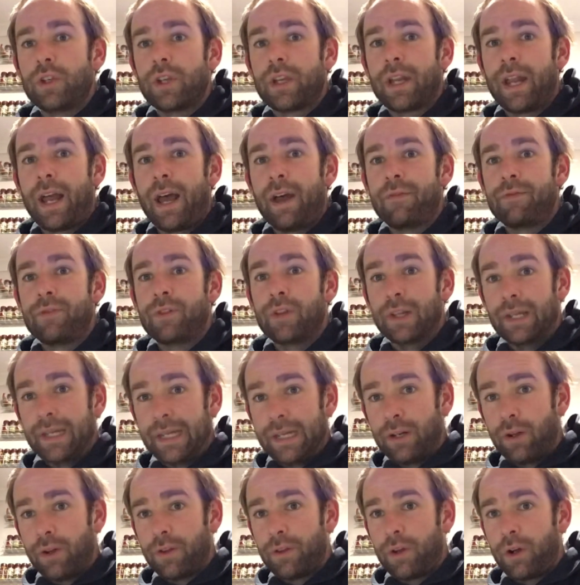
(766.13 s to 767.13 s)
have your
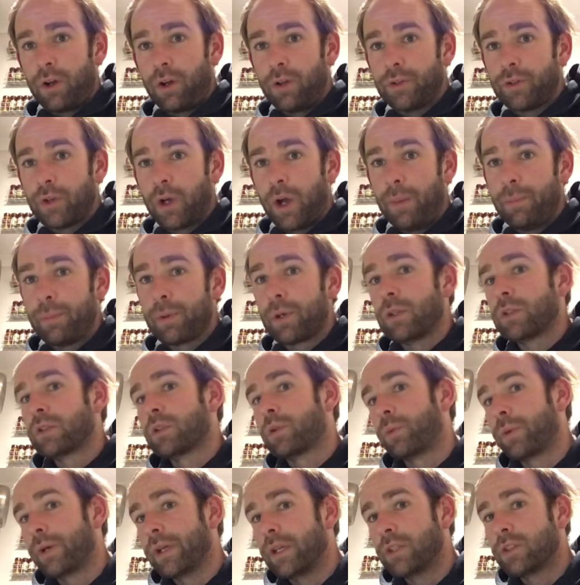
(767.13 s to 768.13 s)
lid on the whole time, because the
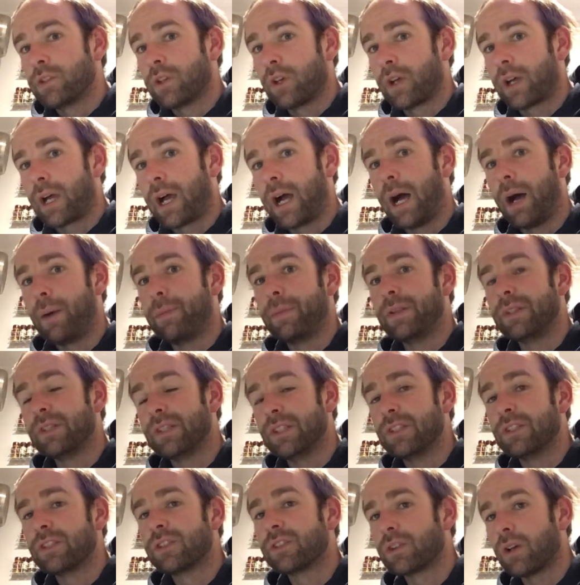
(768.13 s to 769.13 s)
recirc arm is
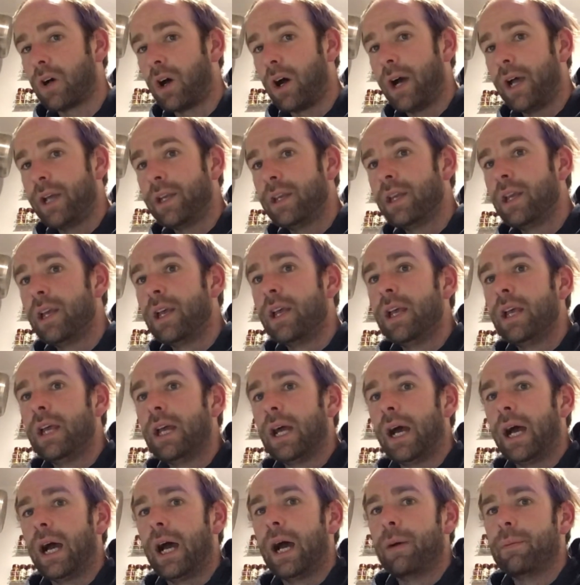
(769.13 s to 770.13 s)
inside,
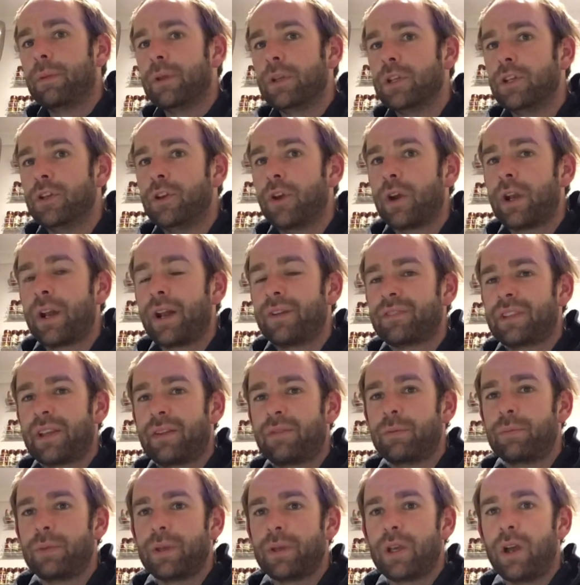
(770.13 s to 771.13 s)
and you don't have to have
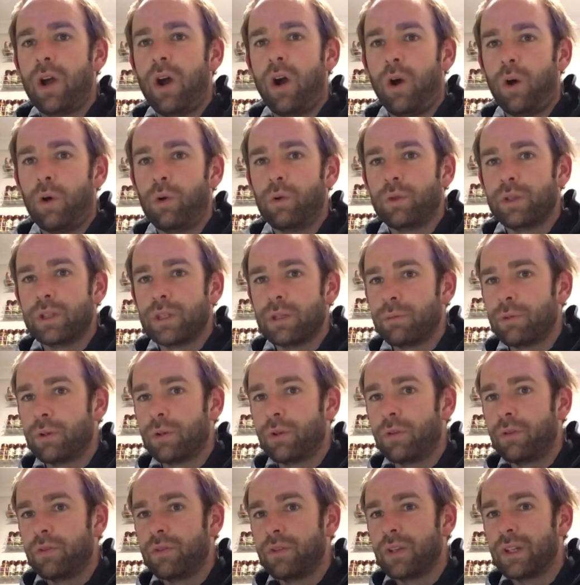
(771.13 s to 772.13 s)
a big hole in the
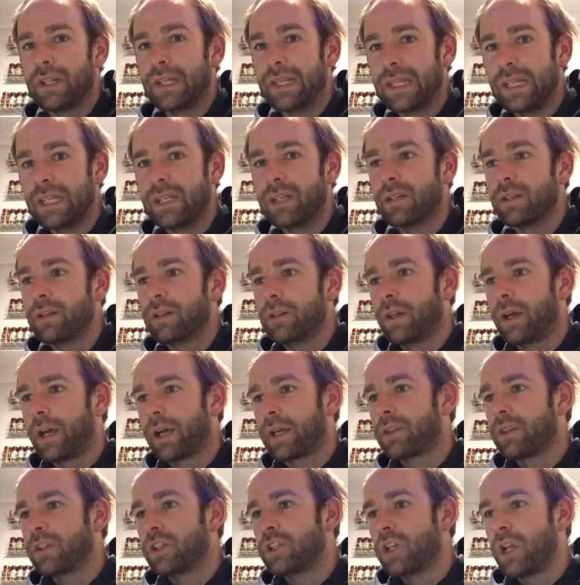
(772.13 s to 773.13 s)
middle of your lid
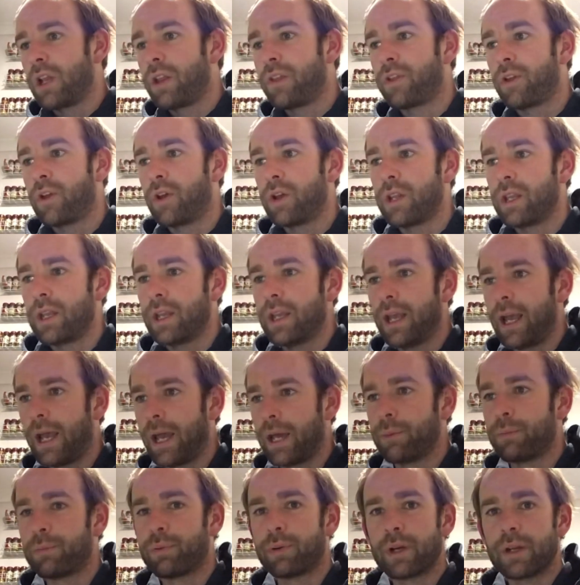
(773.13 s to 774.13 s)
like the G30
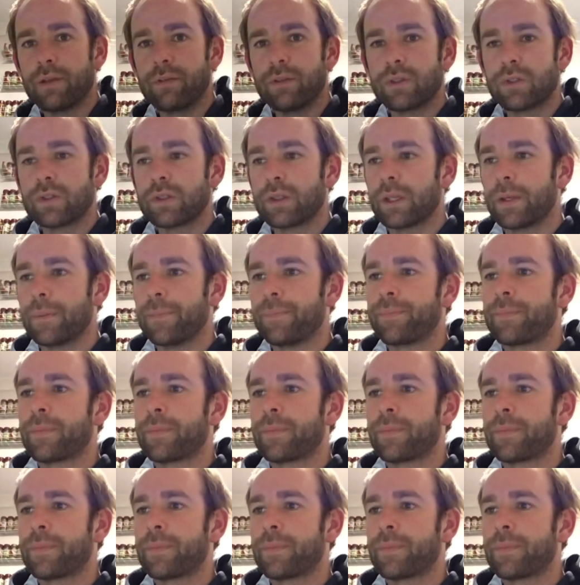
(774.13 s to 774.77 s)
had previously.